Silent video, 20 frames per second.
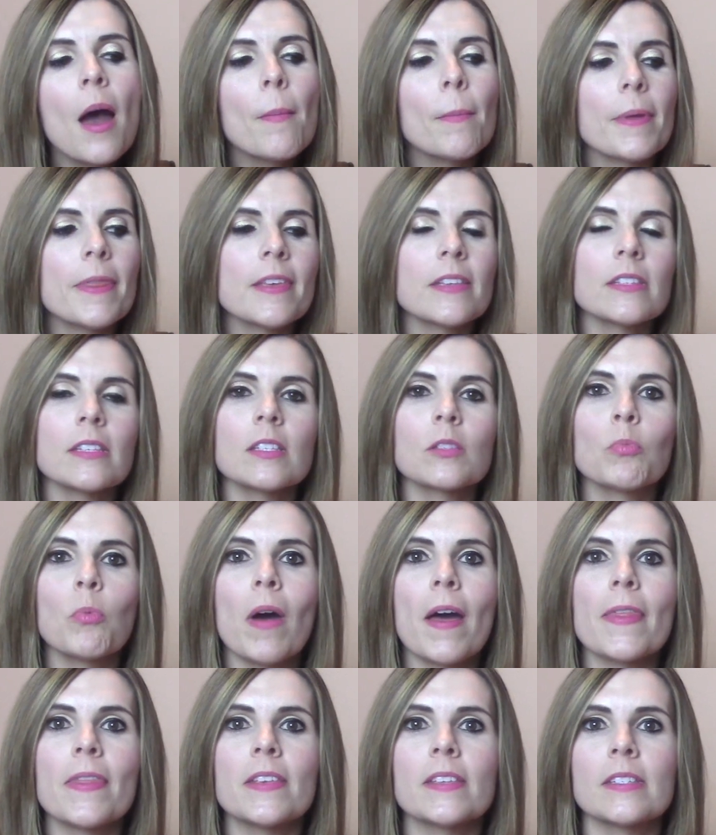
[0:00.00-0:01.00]
But this is
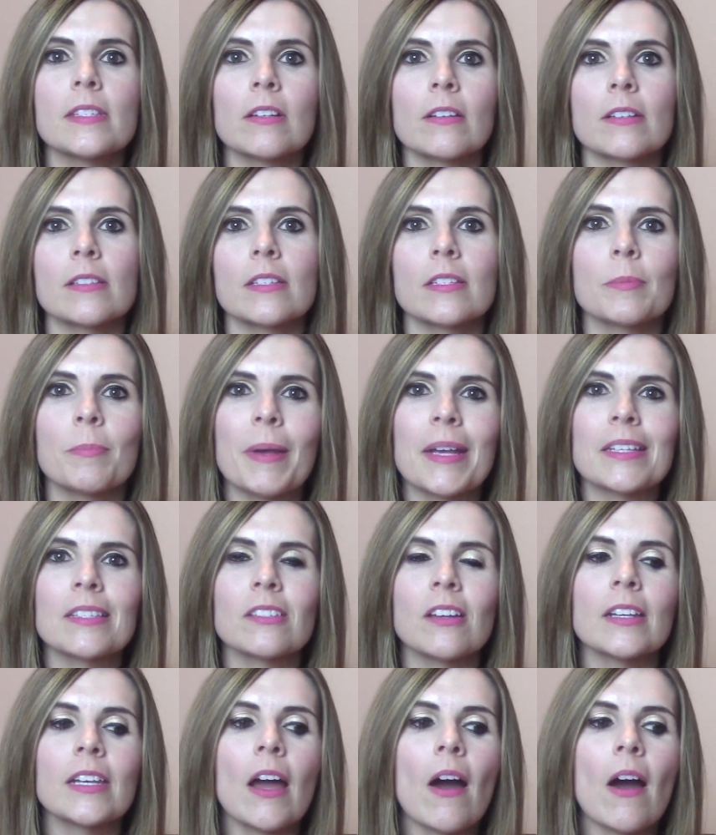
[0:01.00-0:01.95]
what this series is based on.